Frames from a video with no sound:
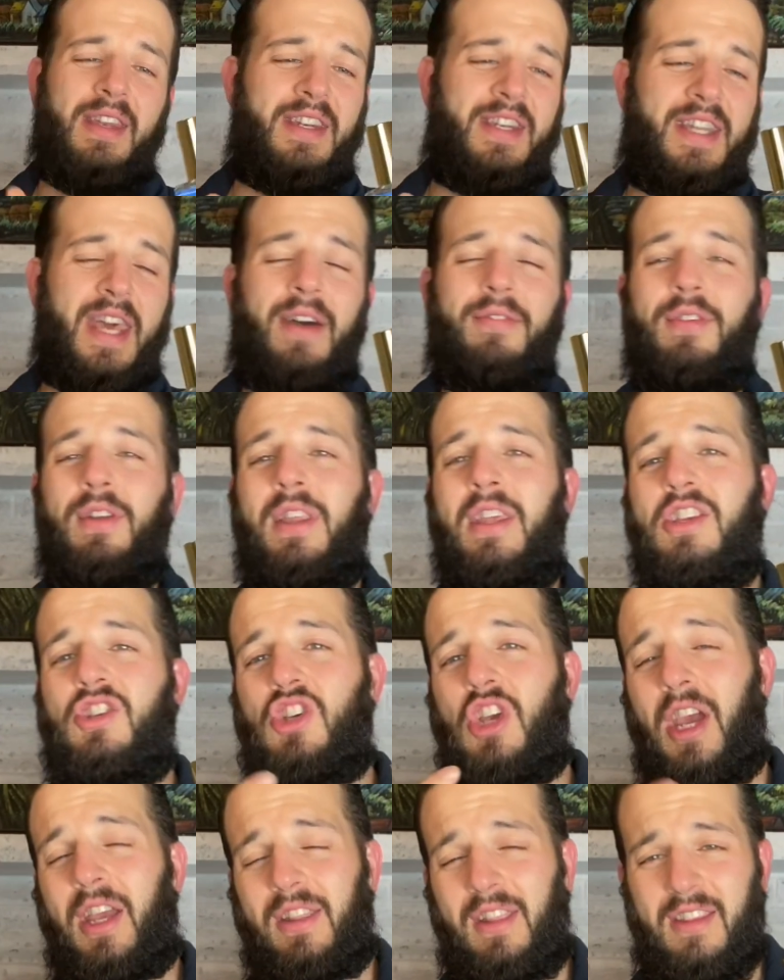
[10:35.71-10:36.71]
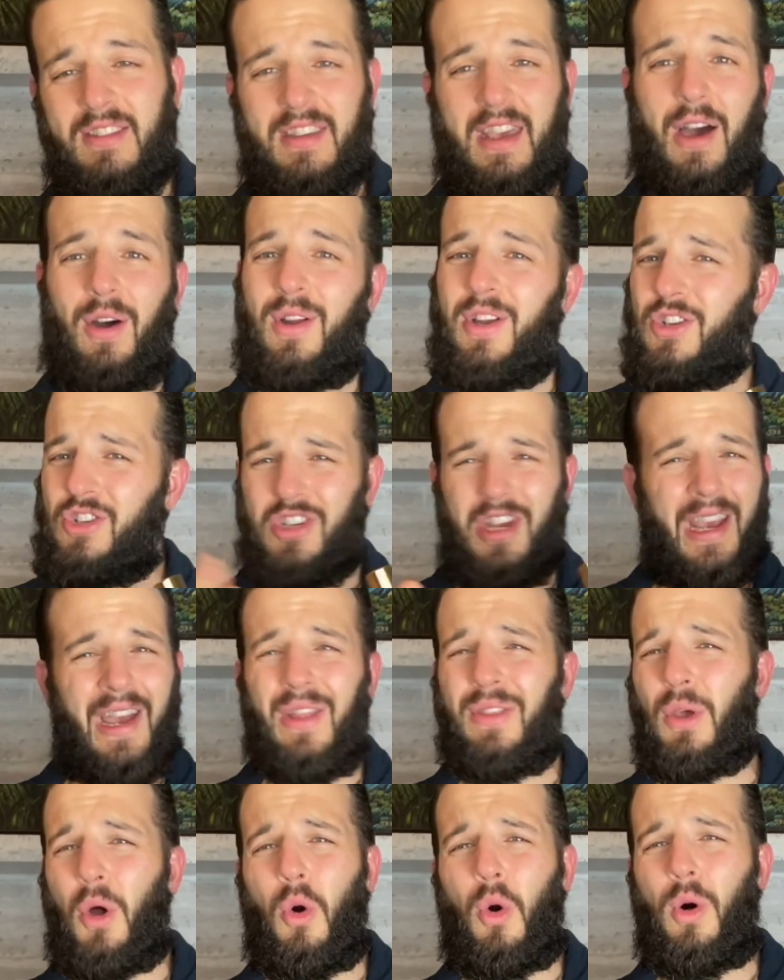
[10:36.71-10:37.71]
Definitely check this out. Check
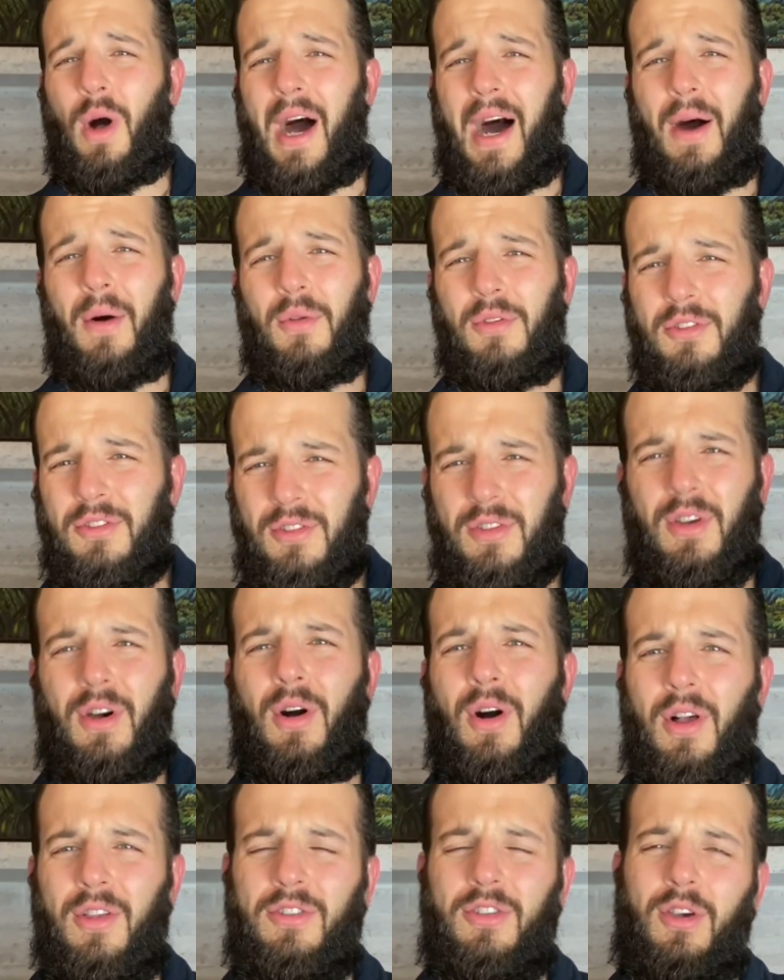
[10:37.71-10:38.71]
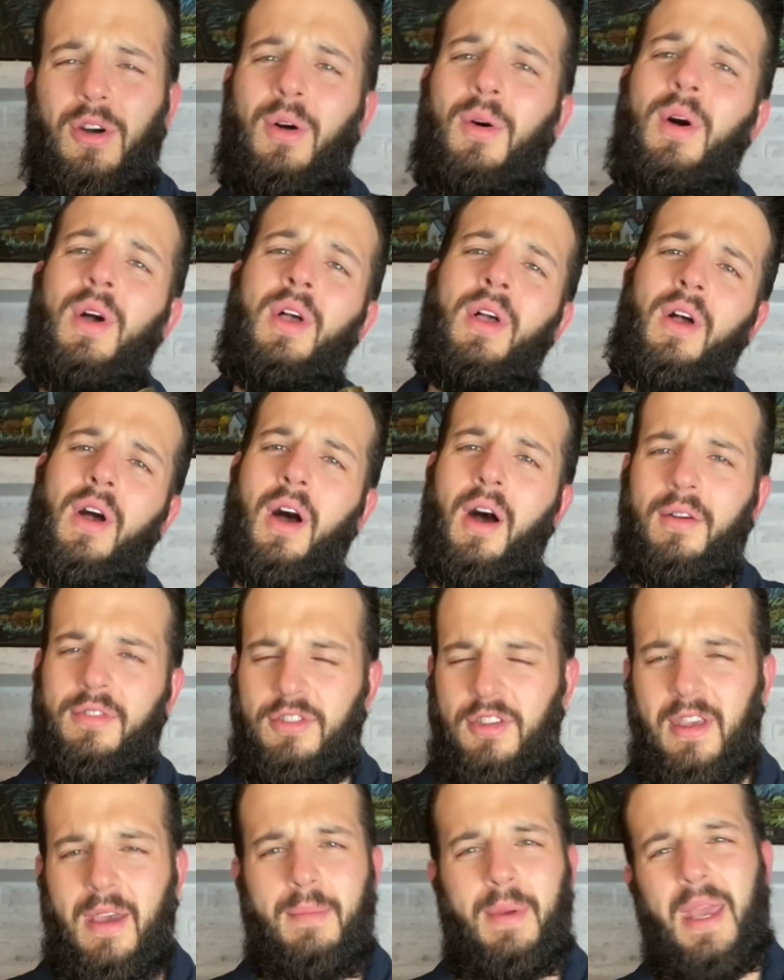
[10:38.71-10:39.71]
out the whole house also of
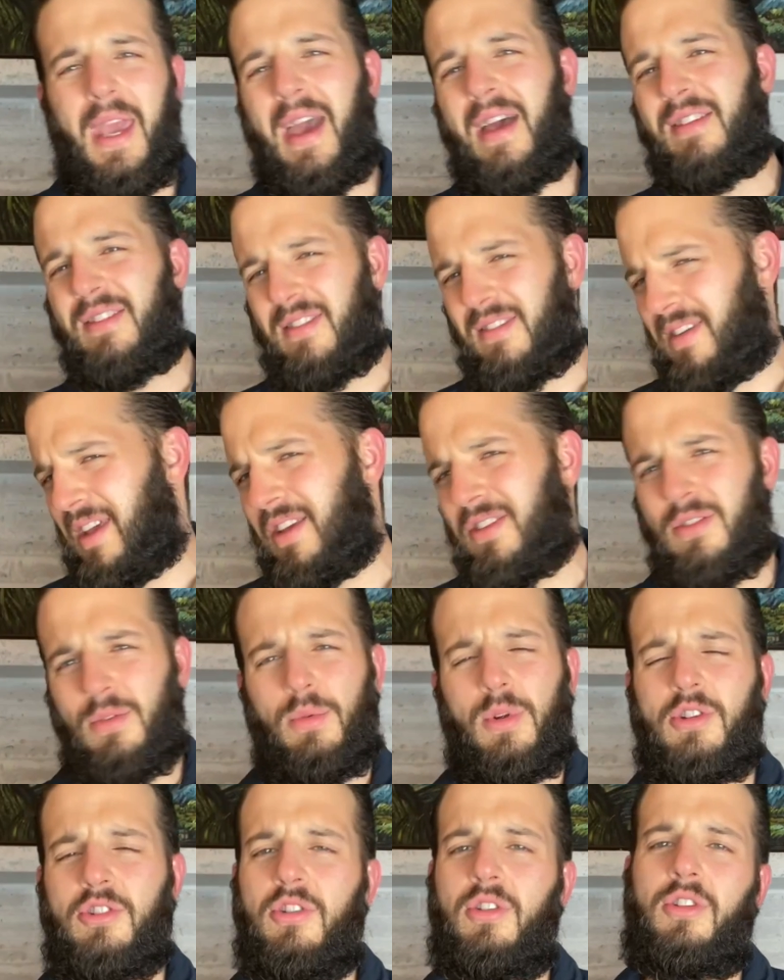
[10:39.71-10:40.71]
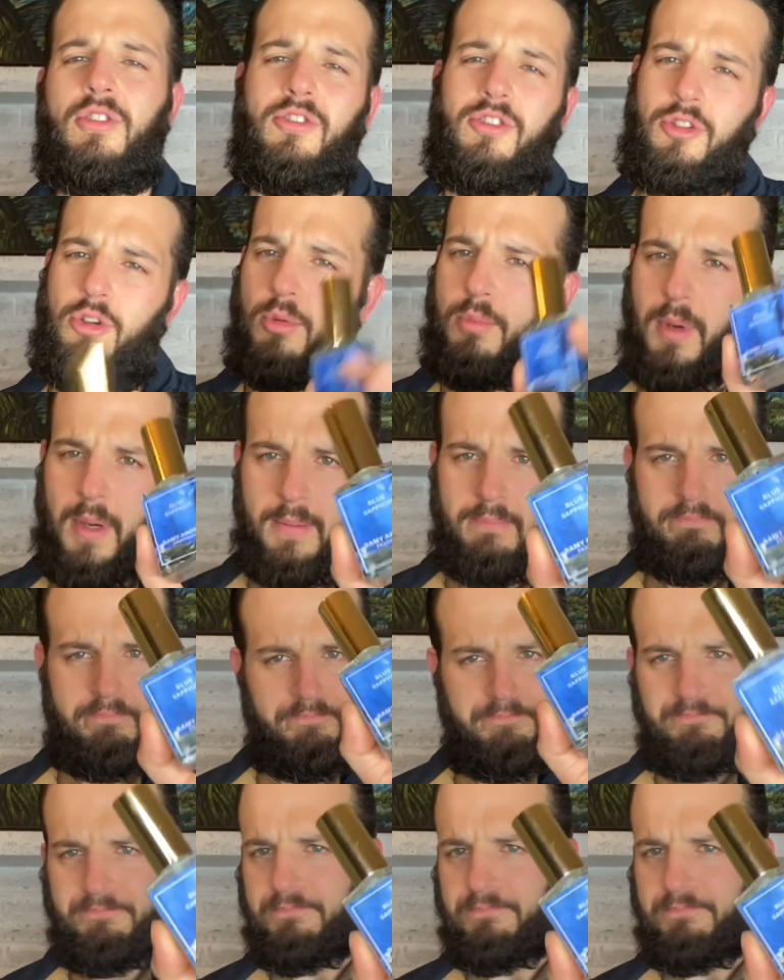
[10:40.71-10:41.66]
Samy. He has, he has originals too, but